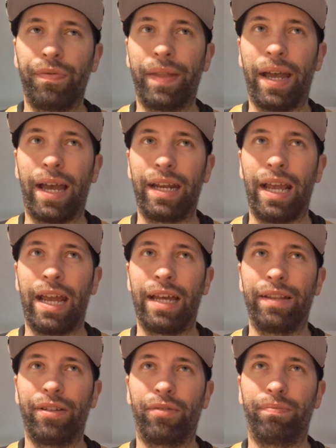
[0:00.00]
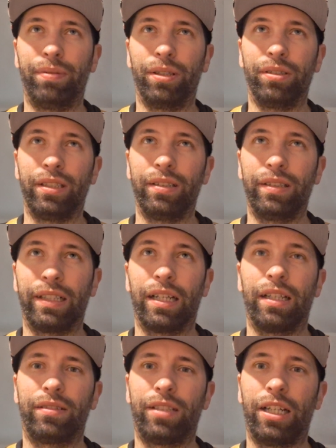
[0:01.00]
That and they're building, they
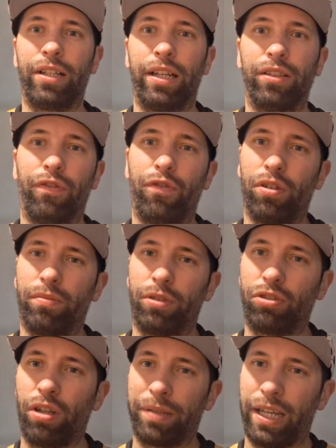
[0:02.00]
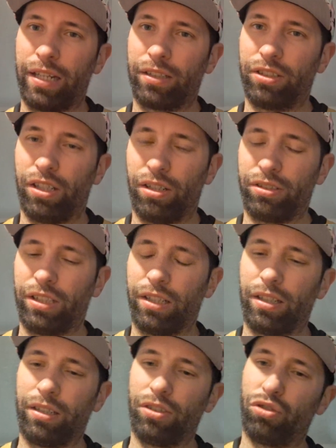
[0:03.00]
got to tear down the former Tropicana Casino, the
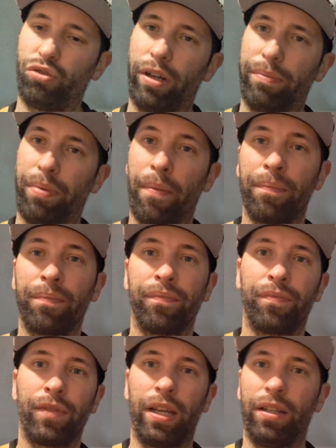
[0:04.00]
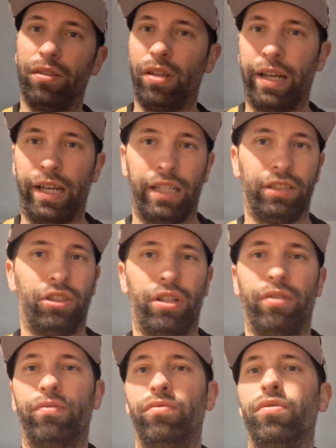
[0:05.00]
south end of the strip, and, you
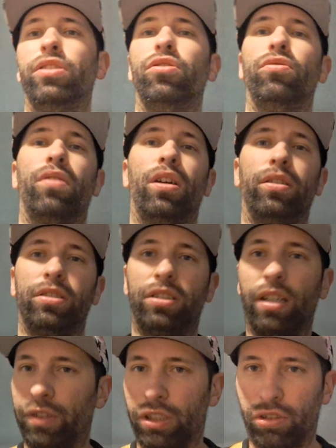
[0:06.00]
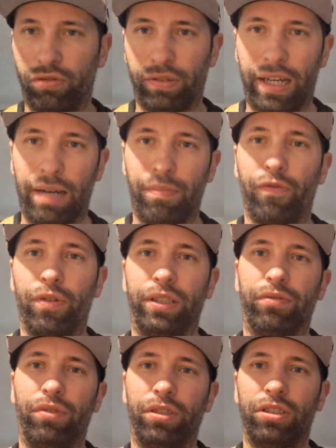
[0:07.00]
know, redo all the stuff that goes with that before you
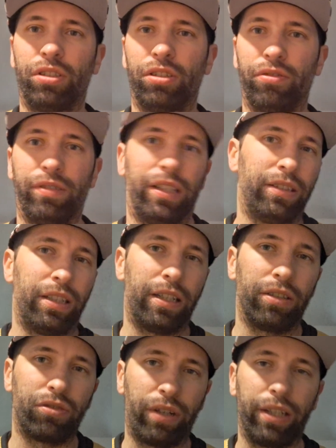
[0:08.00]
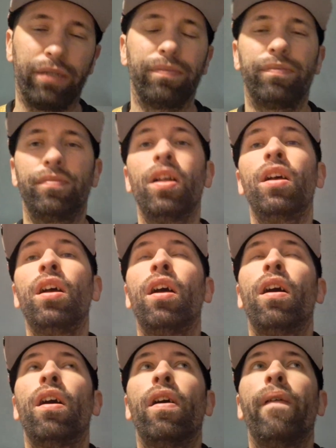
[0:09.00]
can really start doing anything else, right?
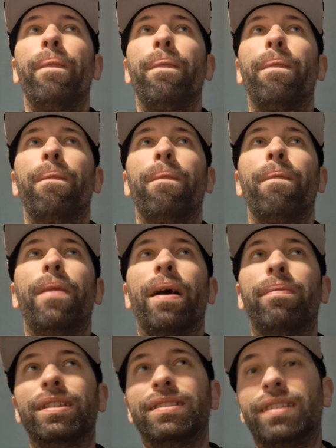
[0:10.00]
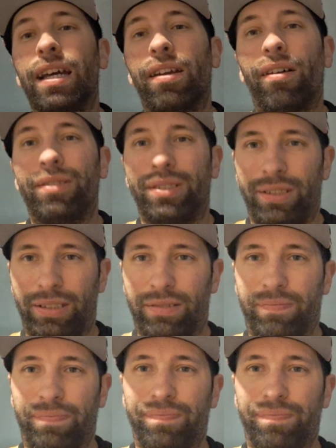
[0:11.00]
That being said, obviously,